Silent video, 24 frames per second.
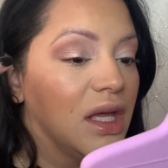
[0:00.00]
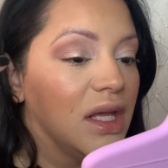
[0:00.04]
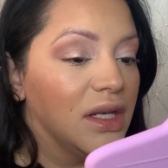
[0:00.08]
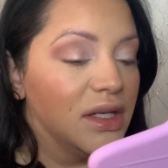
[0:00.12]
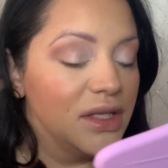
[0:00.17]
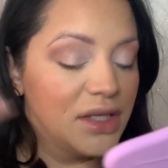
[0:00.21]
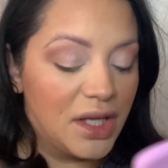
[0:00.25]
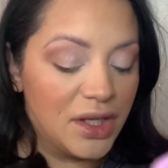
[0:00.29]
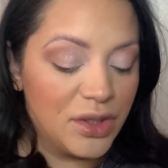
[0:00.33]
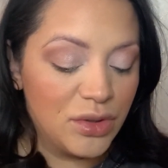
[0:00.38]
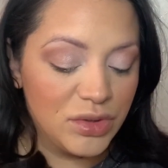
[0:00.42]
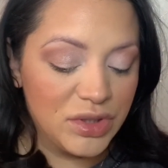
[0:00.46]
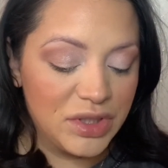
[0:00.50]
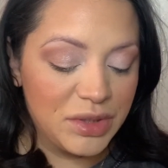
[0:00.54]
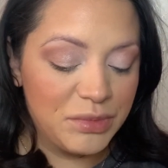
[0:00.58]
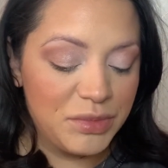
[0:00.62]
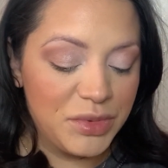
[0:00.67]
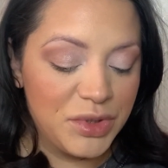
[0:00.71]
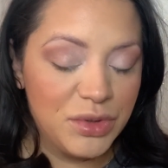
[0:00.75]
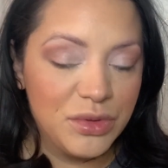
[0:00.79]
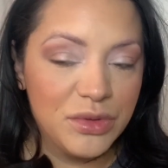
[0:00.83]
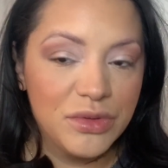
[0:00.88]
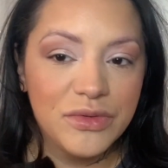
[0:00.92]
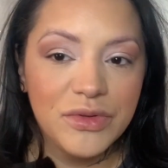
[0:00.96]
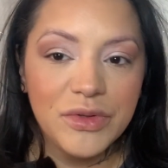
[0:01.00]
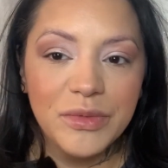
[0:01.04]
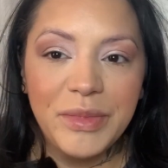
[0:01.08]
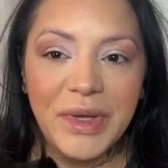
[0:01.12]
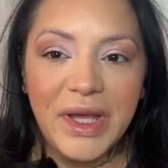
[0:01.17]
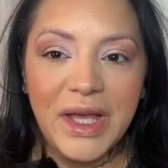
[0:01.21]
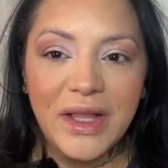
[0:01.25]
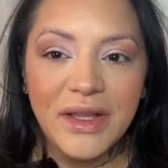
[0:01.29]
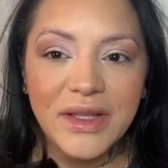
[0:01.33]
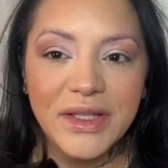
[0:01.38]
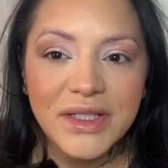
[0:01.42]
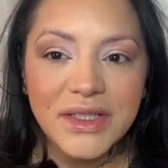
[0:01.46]
not only beautiful
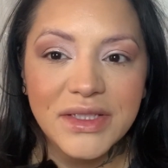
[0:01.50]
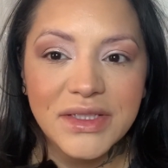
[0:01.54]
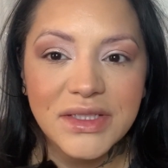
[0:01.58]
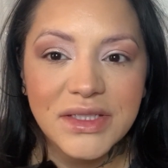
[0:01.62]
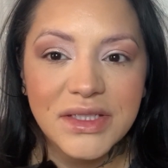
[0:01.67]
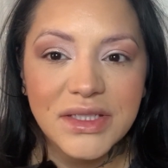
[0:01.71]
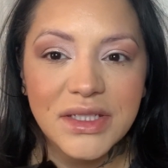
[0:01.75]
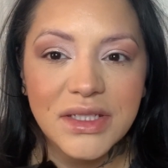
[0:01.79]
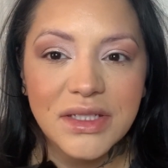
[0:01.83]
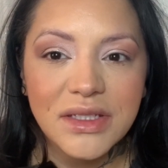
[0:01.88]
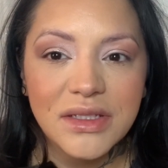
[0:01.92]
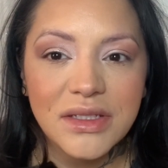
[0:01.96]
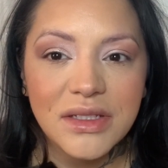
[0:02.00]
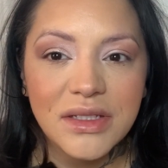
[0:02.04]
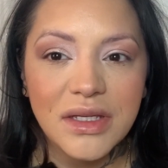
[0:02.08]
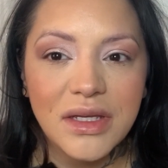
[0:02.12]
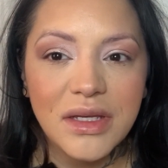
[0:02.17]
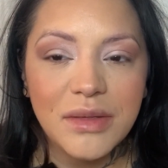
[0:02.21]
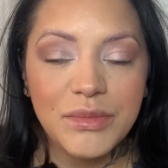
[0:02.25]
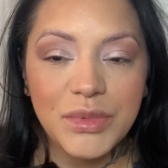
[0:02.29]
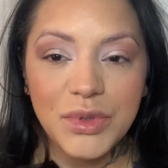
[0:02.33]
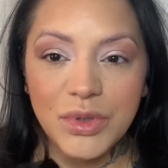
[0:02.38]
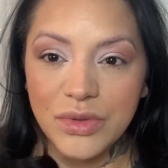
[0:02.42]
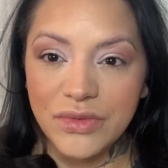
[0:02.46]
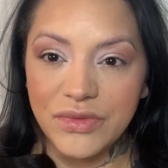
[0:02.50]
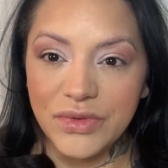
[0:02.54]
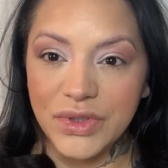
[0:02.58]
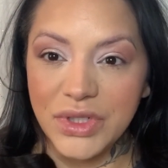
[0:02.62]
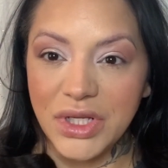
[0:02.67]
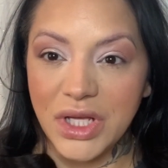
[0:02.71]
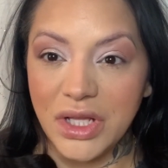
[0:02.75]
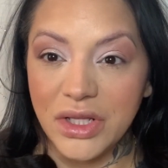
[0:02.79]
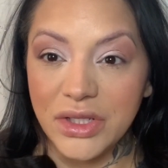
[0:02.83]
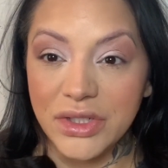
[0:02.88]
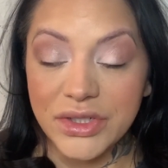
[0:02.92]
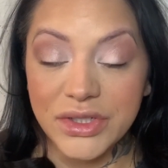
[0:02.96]
palettes, beautiful
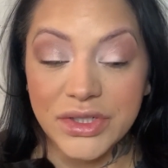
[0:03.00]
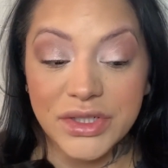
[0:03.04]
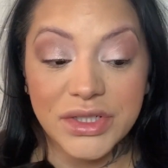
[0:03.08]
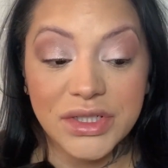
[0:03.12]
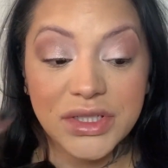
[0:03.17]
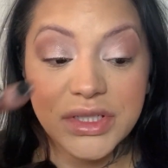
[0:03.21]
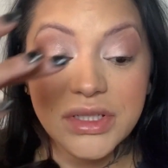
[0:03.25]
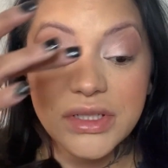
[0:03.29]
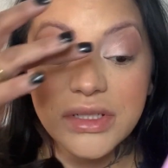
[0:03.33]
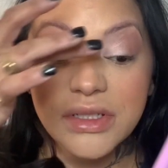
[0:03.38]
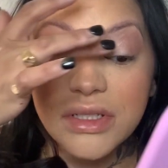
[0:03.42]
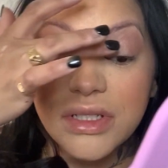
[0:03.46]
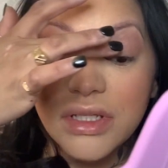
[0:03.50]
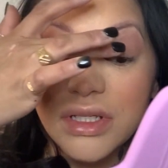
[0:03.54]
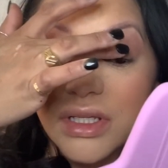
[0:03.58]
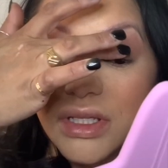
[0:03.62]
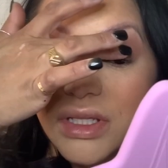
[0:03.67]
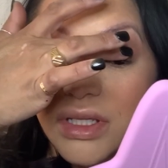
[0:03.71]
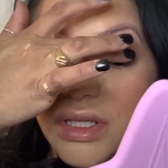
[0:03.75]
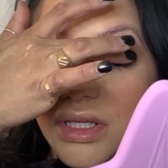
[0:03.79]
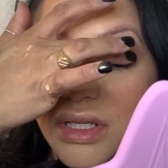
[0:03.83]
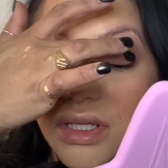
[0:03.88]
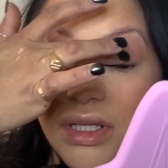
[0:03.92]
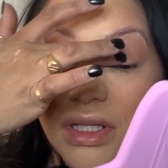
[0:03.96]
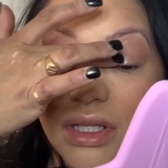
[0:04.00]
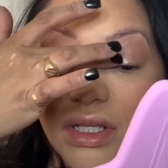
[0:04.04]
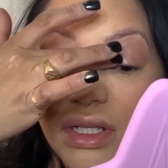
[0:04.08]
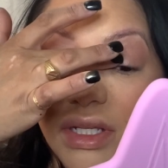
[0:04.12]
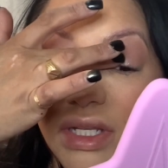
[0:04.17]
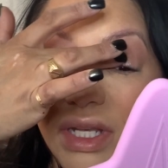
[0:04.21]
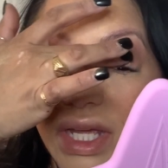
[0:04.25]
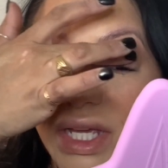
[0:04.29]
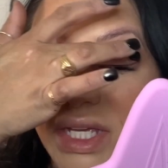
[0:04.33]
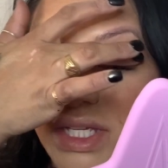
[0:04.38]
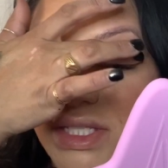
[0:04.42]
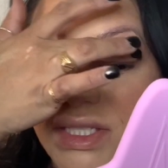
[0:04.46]
colors,
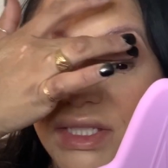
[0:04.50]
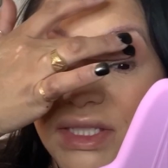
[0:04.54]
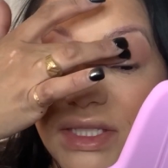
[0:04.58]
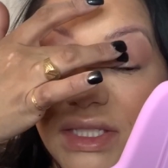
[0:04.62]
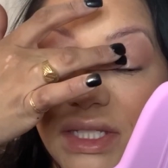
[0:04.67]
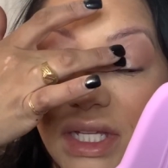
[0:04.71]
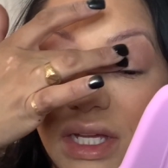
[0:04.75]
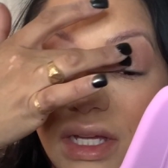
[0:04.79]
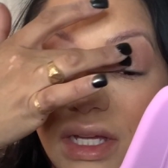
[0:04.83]
nice,